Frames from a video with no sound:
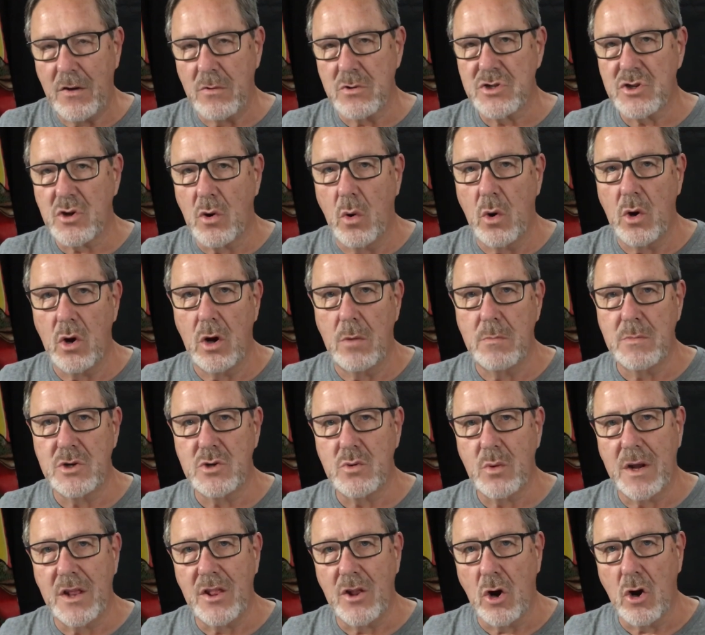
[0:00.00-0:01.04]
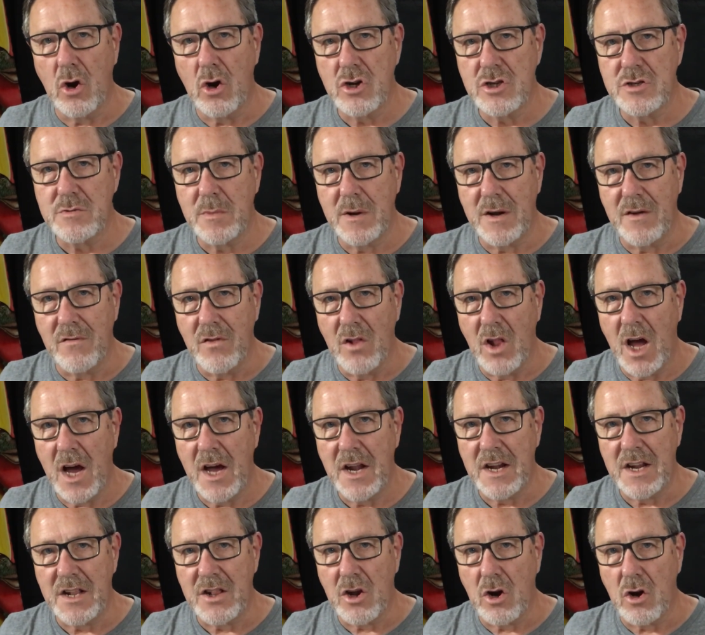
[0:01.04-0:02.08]
that was going on between the herdsmen of
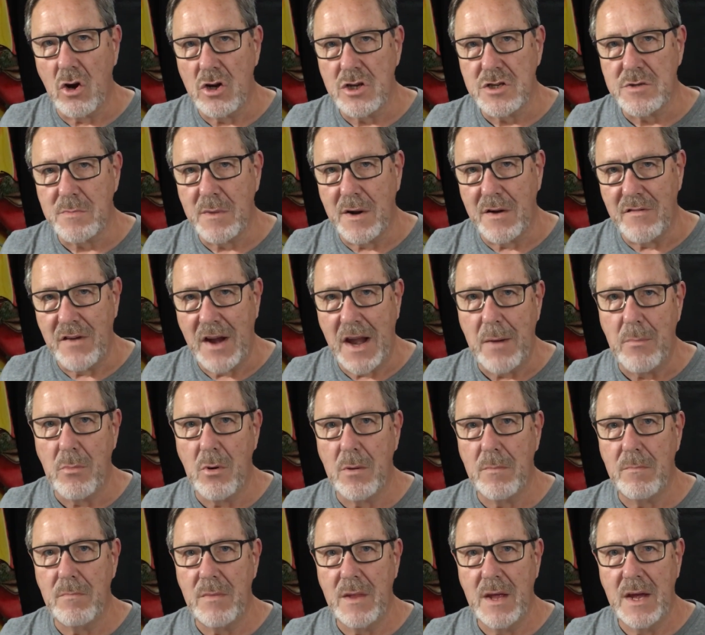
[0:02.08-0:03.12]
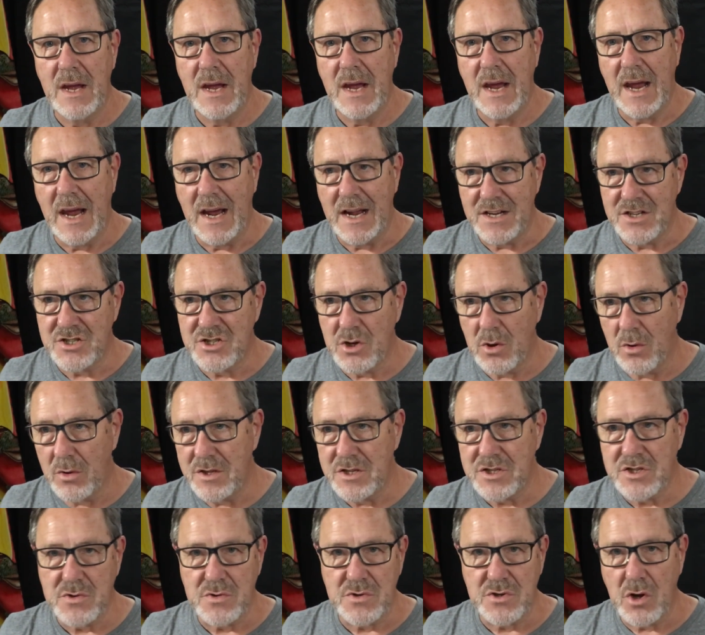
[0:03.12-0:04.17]
Lot and the herdsmen of Abram, And so
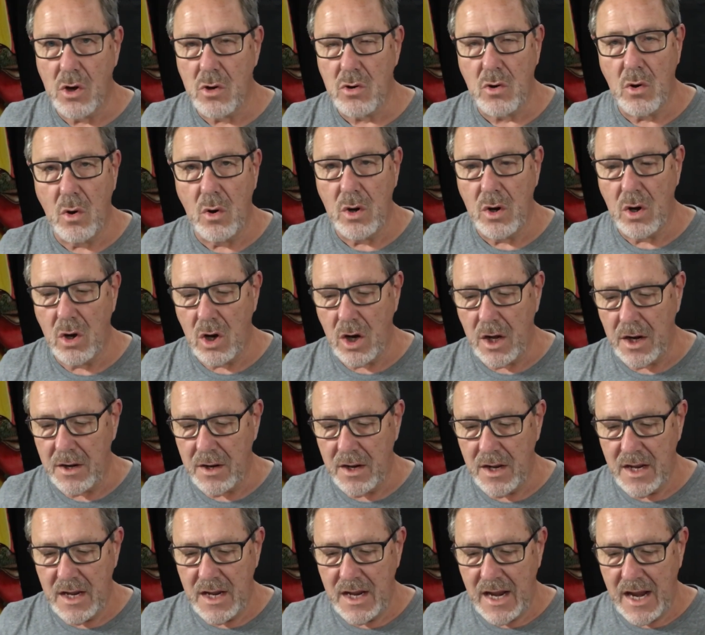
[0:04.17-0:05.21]
this was all going on.